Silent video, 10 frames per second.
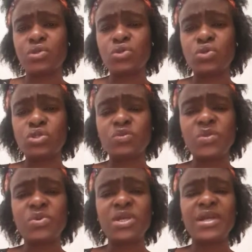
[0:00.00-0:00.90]
those
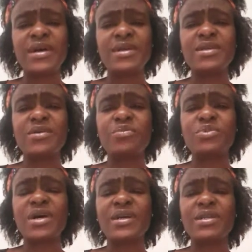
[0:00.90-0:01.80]
people that are in the,
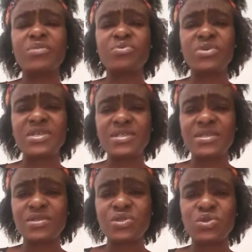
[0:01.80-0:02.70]
that are in the
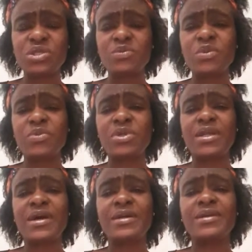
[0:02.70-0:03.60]
prisons, those people that
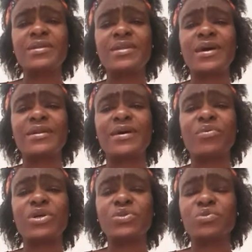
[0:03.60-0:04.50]
are in that, that
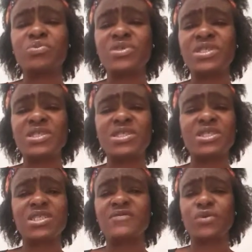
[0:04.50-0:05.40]
went to prison
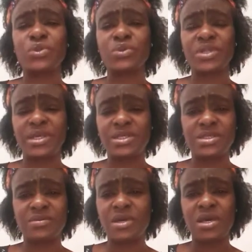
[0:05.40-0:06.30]
just for nothing,
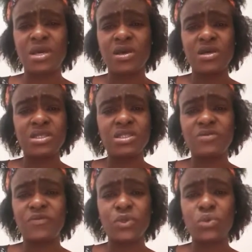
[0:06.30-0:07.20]

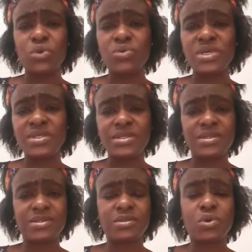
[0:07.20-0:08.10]
for no
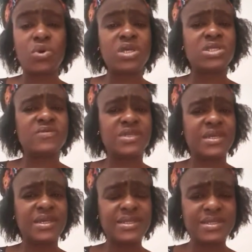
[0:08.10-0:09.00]
reasons, God is
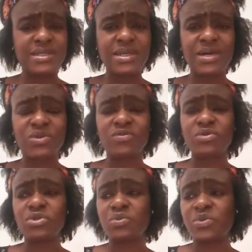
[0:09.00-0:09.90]
vindicating them out of
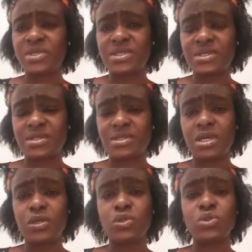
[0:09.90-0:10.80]
those prisons.
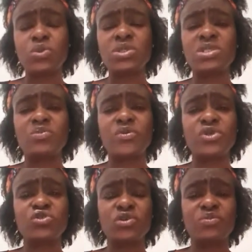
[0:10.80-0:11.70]
And those
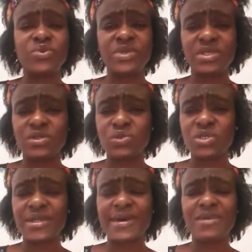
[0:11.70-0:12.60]
spiritual prisons, those
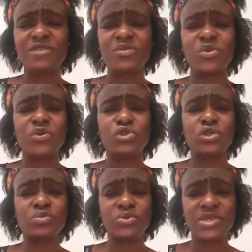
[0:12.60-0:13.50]
that are in
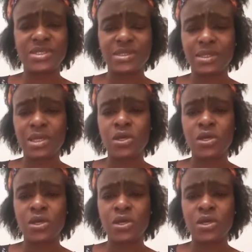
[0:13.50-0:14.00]
spiritual prison,